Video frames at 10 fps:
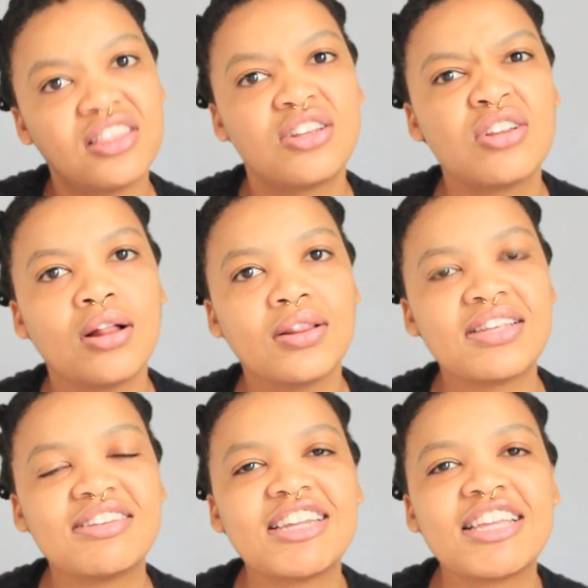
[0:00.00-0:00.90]
Till
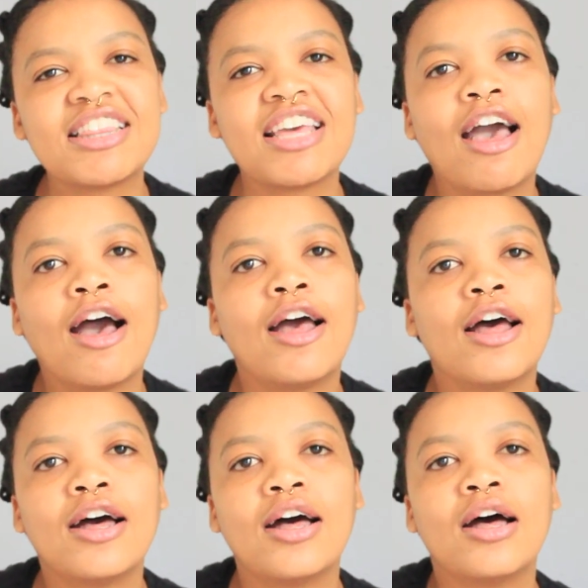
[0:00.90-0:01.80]
this day, they are
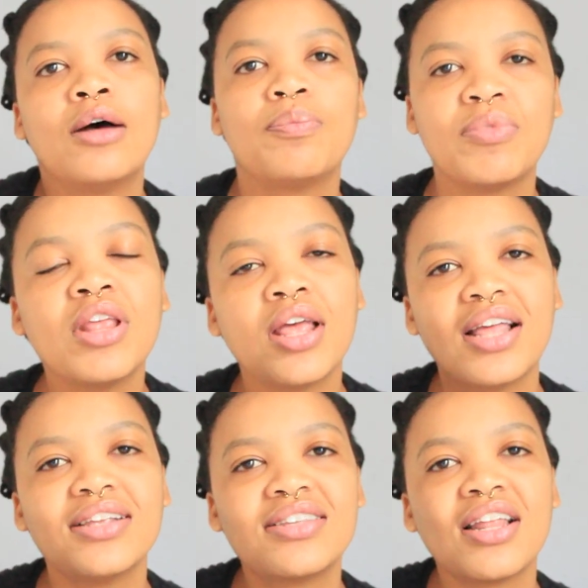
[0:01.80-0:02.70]
uh,
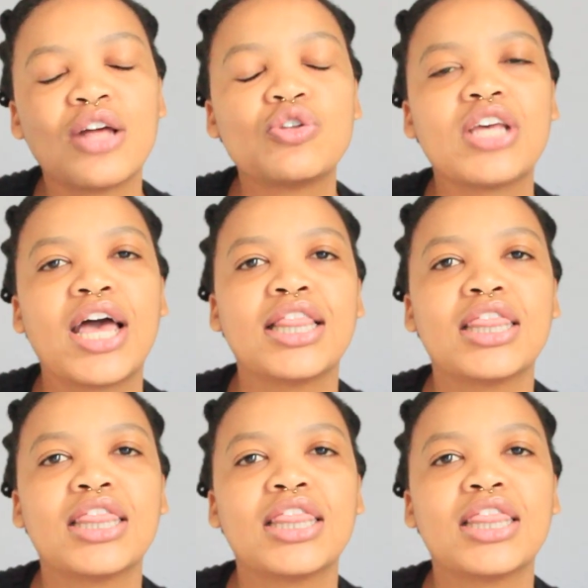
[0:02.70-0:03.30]
still outside